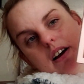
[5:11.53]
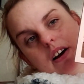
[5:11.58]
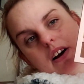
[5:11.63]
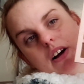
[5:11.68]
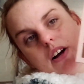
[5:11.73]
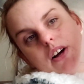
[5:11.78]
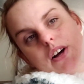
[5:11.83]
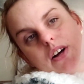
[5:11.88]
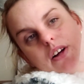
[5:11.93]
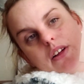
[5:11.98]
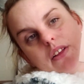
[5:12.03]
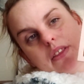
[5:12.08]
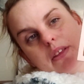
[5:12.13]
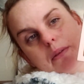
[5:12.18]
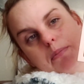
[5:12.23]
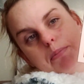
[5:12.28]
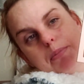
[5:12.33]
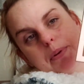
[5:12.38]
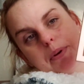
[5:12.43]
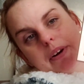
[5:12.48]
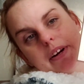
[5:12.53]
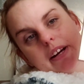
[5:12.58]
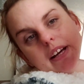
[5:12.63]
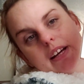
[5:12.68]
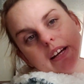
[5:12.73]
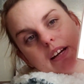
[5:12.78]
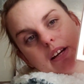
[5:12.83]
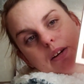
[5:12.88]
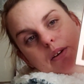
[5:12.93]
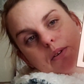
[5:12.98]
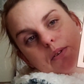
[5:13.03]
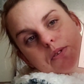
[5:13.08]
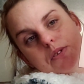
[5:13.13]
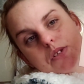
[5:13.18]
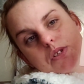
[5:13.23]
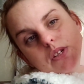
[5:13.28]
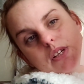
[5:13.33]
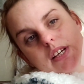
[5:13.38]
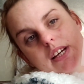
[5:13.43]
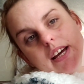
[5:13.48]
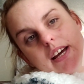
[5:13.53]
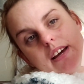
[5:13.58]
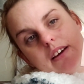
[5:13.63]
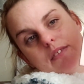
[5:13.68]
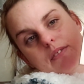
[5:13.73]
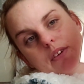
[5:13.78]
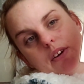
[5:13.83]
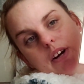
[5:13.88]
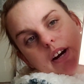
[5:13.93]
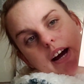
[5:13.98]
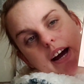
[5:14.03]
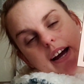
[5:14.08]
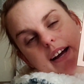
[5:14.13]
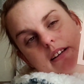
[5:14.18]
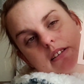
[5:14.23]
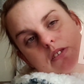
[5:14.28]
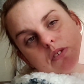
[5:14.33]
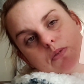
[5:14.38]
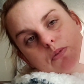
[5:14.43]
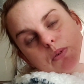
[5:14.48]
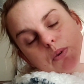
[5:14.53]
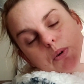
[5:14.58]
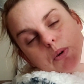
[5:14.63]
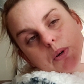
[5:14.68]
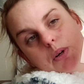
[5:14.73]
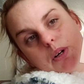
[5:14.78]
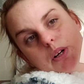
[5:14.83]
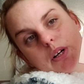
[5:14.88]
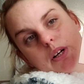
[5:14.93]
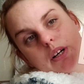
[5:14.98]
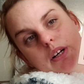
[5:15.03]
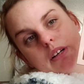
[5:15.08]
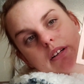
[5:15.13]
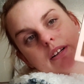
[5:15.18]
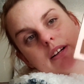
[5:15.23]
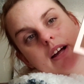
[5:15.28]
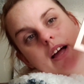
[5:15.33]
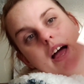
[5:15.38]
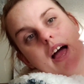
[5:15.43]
all the pretty nudes you could ever ask for.